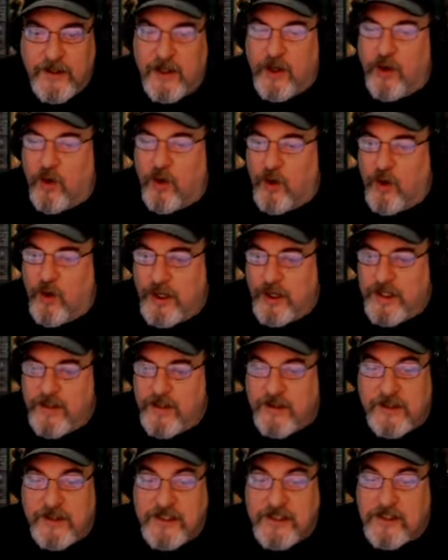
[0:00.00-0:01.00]
Or
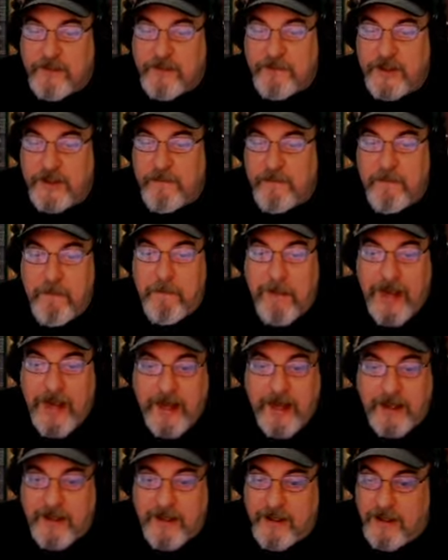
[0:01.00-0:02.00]
you can simply
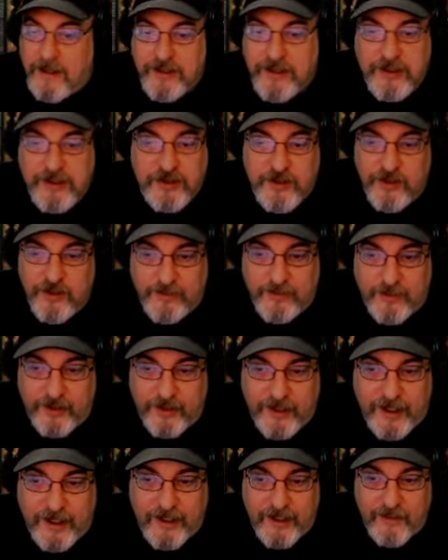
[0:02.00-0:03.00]
pick a
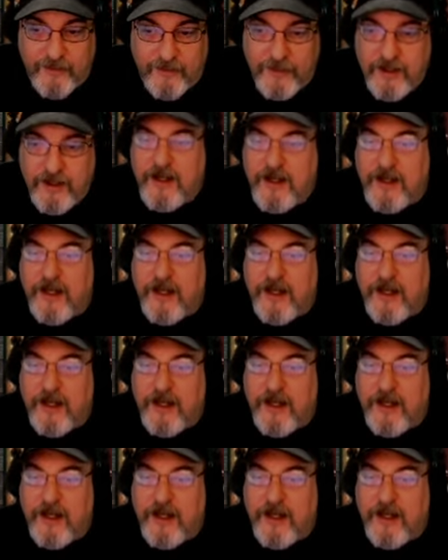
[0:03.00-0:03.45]
suitable item